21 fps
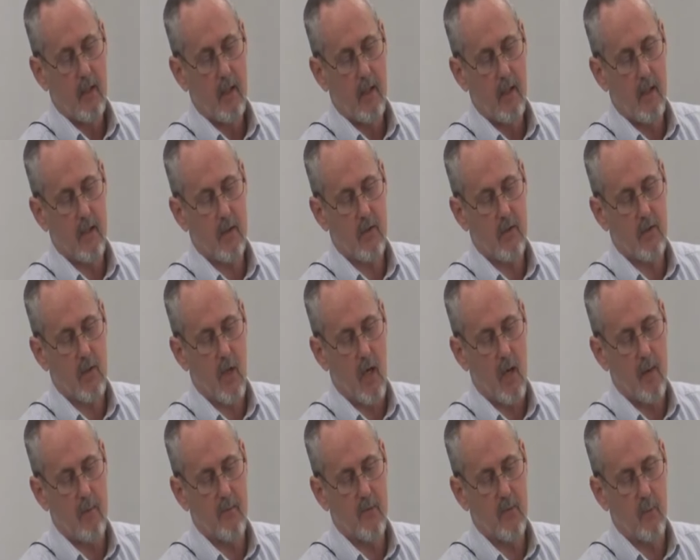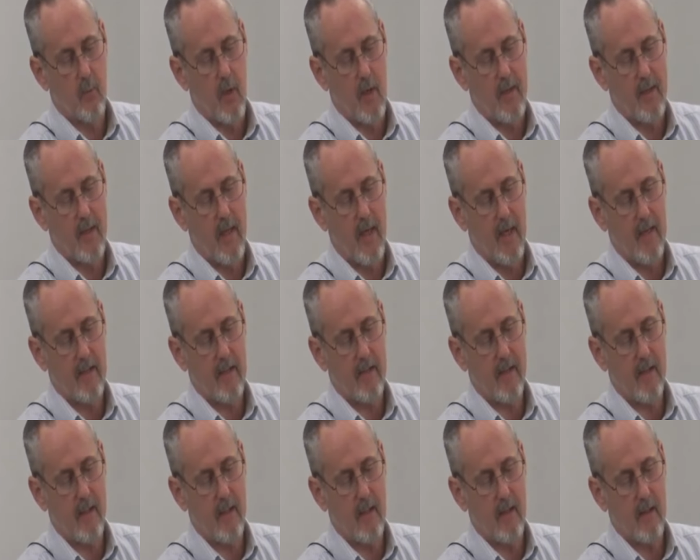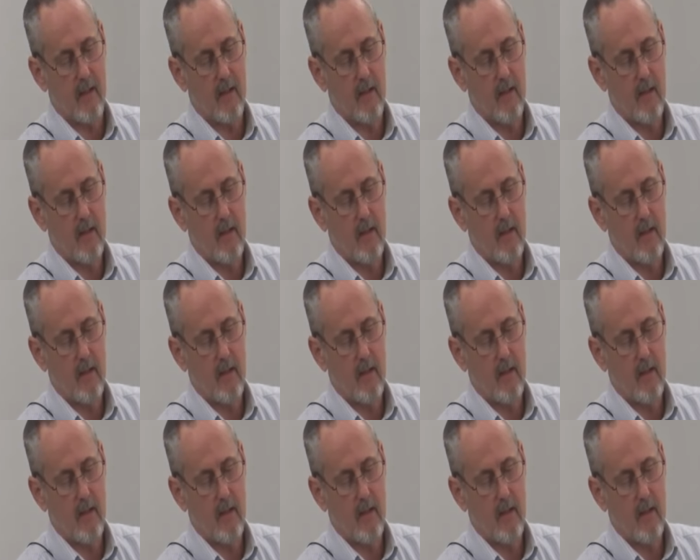is Psalms 119.